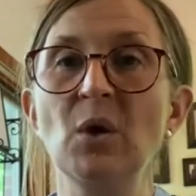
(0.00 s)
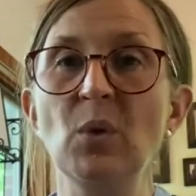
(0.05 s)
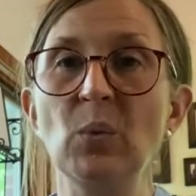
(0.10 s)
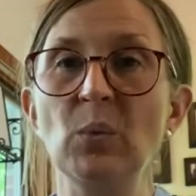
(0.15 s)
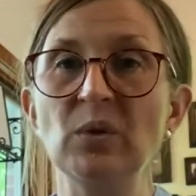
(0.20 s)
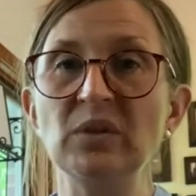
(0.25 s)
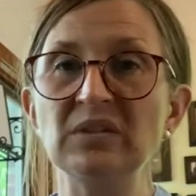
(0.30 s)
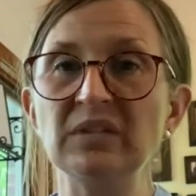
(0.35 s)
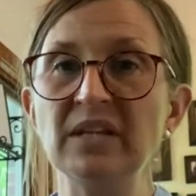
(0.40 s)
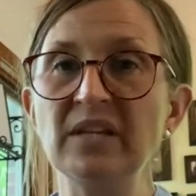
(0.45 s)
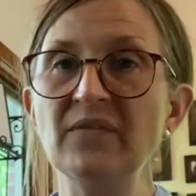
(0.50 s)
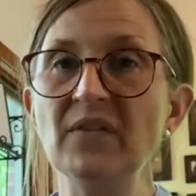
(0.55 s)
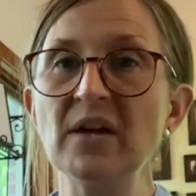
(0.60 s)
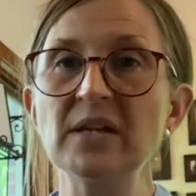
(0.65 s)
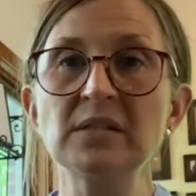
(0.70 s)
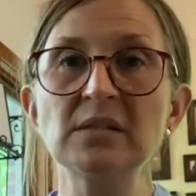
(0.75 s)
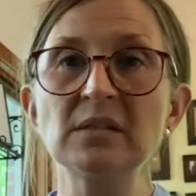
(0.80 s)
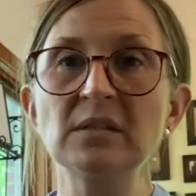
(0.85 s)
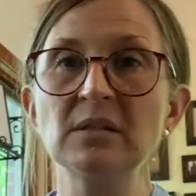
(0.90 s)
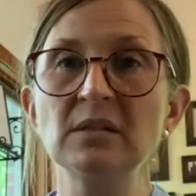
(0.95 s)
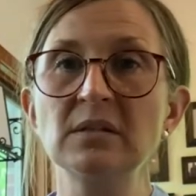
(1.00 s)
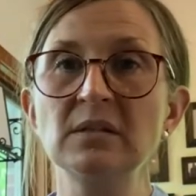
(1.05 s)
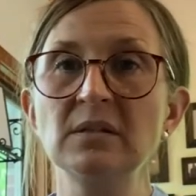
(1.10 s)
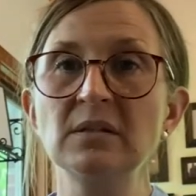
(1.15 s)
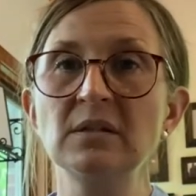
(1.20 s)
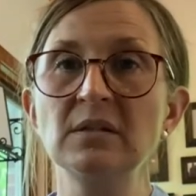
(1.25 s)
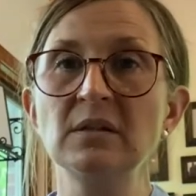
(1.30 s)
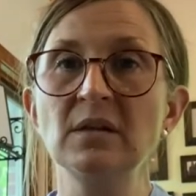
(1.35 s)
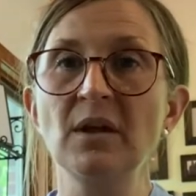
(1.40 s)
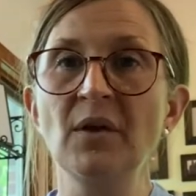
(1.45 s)
will leave us
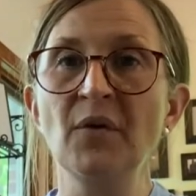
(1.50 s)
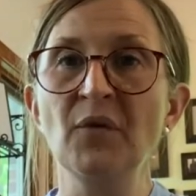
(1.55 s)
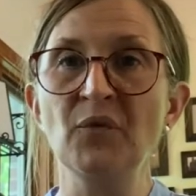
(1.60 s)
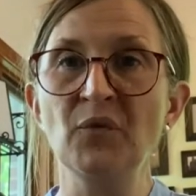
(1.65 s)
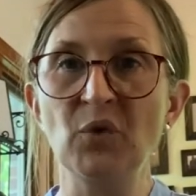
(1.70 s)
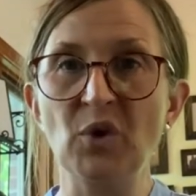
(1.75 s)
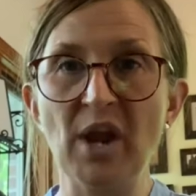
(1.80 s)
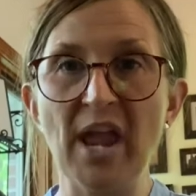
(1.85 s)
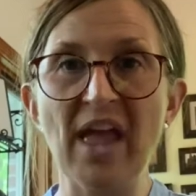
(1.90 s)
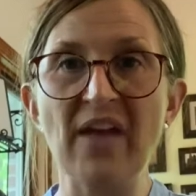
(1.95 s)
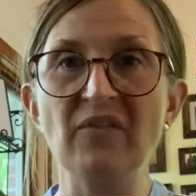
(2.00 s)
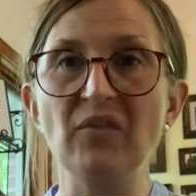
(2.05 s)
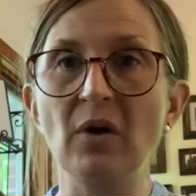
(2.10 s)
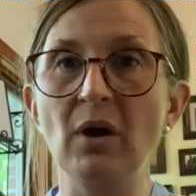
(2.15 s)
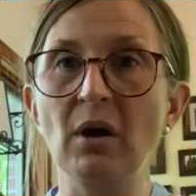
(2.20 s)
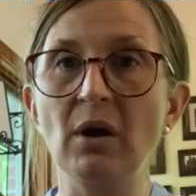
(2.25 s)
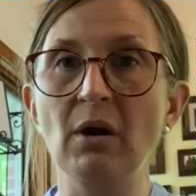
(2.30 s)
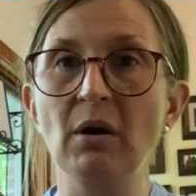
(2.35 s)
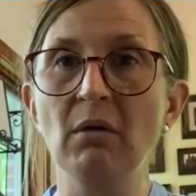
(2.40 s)
forever.